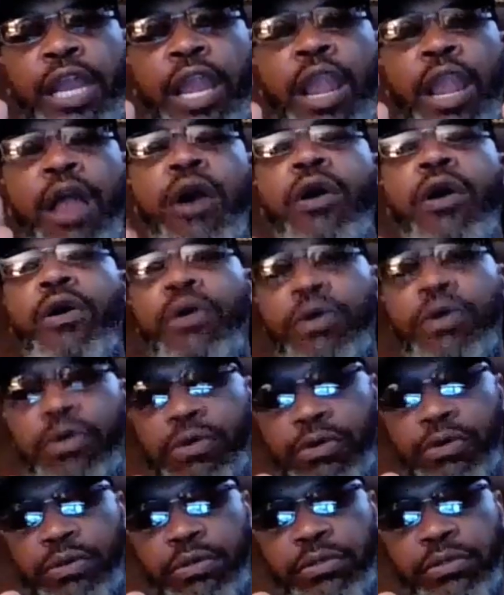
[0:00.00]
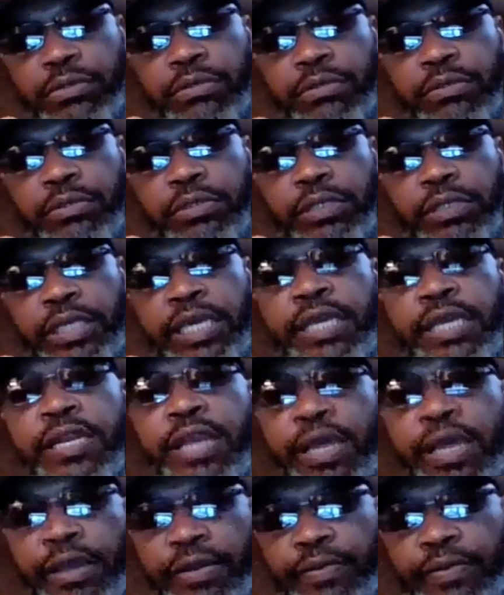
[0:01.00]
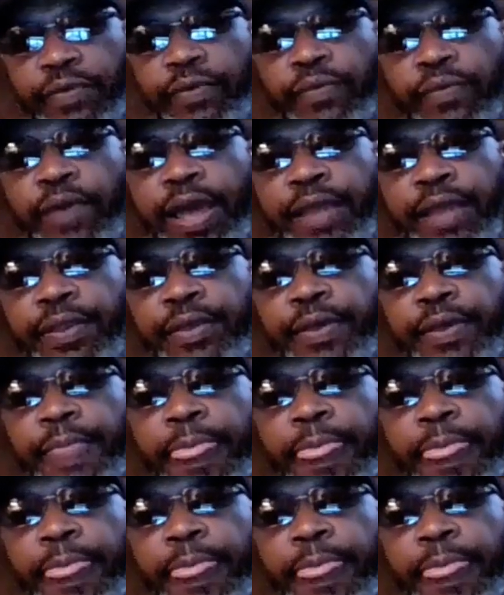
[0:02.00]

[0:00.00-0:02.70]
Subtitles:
law in there, right?